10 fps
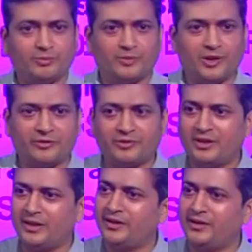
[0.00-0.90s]
after
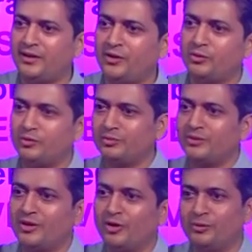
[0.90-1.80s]
that the
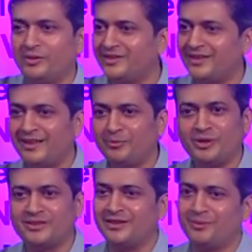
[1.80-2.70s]
economy suddenly
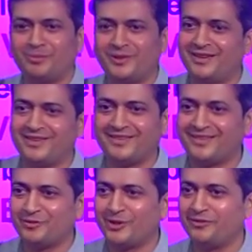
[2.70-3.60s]
picks up and
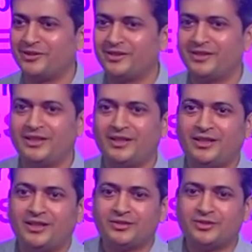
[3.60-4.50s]
whatever.
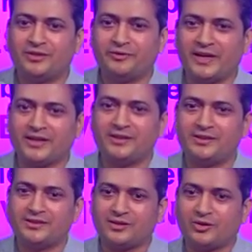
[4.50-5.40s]
So the fact
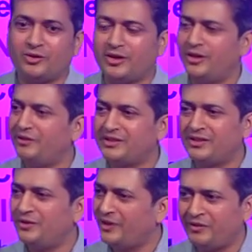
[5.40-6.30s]
is, contrarian investing
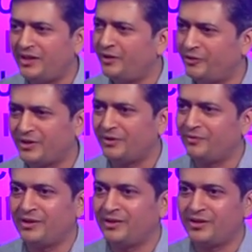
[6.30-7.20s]
is very, very difficult,
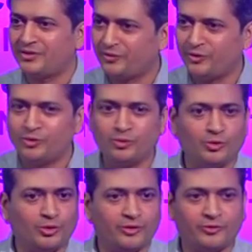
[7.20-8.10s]
whether it's for you
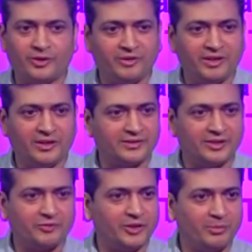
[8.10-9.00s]
or for even us
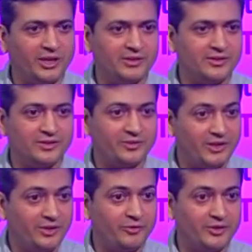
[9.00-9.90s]
as fund managers. It's very
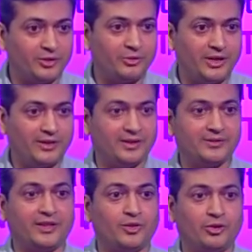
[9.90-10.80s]
difficult to take that
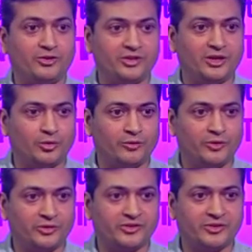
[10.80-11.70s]
psychology out of
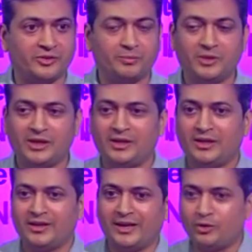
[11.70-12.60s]
your system
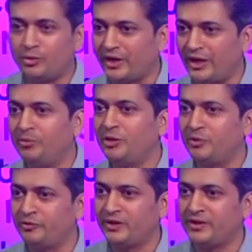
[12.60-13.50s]
and to time it
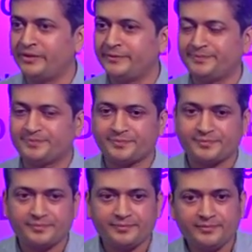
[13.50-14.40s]
perfectly.
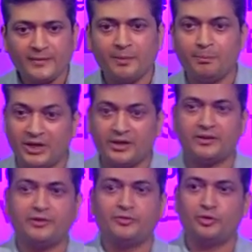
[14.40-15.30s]
But
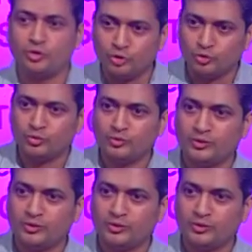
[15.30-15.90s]
if you do,